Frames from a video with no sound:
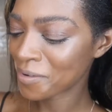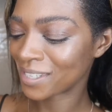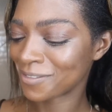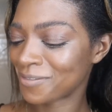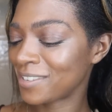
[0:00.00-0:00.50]
Oh,
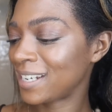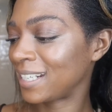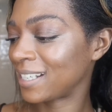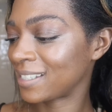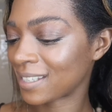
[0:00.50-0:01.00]
it's a
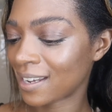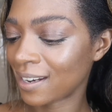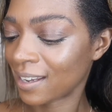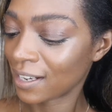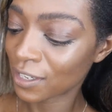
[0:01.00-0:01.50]
really nice
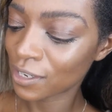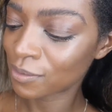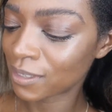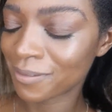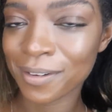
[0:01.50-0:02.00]
color and it
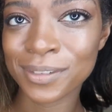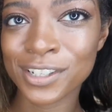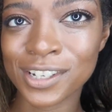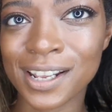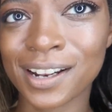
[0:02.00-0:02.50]
goes really well with the
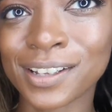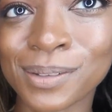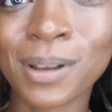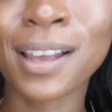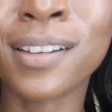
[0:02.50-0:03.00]
Chanel
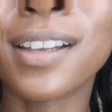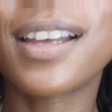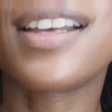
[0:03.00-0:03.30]
as well.